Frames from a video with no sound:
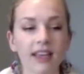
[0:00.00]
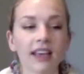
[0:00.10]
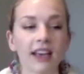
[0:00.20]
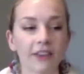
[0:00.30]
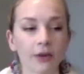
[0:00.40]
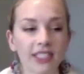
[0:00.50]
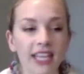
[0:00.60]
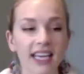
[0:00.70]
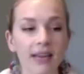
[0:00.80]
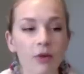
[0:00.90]
If you are
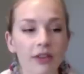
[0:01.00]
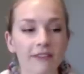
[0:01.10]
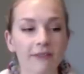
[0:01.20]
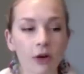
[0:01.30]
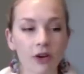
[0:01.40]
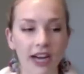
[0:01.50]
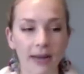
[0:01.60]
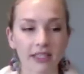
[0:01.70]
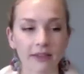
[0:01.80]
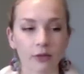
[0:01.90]
taking more than 4
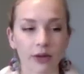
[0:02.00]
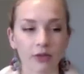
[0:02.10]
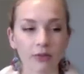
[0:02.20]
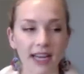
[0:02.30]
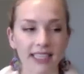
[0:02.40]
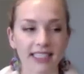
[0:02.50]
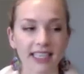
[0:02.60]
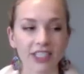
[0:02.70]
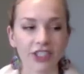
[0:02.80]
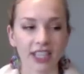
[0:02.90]
grams of erythromycin
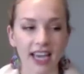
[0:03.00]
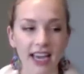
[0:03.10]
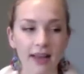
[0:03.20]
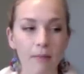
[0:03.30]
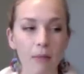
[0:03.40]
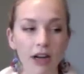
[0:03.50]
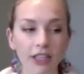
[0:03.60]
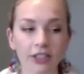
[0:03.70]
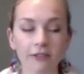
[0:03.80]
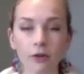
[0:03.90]
each day,
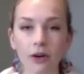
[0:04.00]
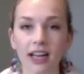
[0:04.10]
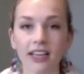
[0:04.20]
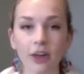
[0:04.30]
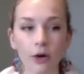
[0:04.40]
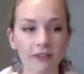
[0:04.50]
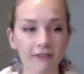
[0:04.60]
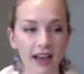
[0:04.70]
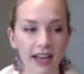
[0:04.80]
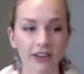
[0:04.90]
monitor for and
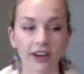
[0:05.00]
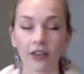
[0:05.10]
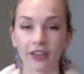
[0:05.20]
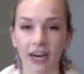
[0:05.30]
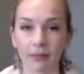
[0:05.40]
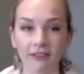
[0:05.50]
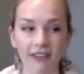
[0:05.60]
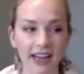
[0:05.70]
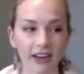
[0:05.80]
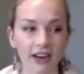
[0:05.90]
notify your healthcare
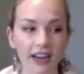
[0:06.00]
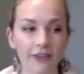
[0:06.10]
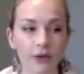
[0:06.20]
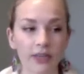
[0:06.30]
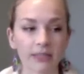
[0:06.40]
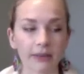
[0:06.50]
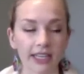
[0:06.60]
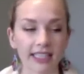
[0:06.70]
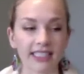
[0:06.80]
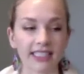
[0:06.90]
provider if you
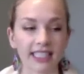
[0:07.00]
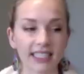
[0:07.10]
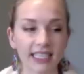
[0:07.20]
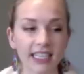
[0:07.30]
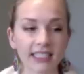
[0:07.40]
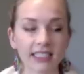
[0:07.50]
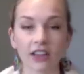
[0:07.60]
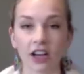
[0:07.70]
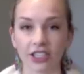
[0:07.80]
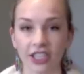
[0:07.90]
experience dizziness,
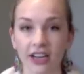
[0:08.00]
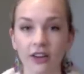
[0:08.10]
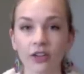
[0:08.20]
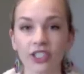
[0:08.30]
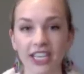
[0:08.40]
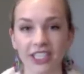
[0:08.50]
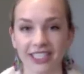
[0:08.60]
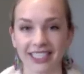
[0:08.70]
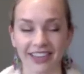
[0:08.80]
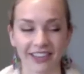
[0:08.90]
nausea, or changes
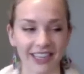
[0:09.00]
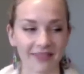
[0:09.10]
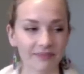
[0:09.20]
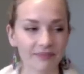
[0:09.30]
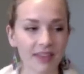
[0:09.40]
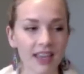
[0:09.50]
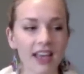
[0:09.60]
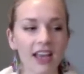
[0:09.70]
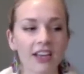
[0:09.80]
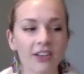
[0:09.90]
in hearing.
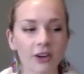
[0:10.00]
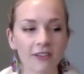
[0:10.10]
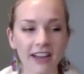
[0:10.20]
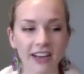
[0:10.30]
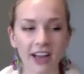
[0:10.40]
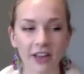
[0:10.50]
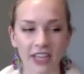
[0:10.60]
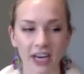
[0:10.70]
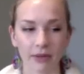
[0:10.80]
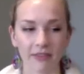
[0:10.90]
Notify your
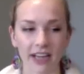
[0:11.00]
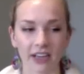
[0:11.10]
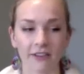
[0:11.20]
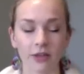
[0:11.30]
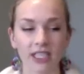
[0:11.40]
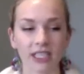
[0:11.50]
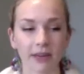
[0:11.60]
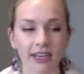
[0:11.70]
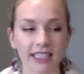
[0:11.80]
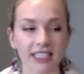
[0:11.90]
healthcare provider if you
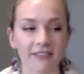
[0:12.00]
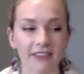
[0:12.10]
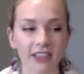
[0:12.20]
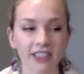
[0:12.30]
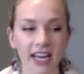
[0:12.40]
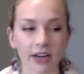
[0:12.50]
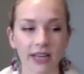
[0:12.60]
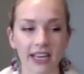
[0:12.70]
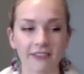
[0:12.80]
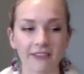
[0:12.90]
experience severe
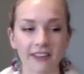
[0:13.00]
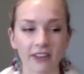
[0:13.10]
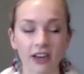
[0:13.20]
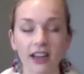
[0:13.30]
diarrhea and fever.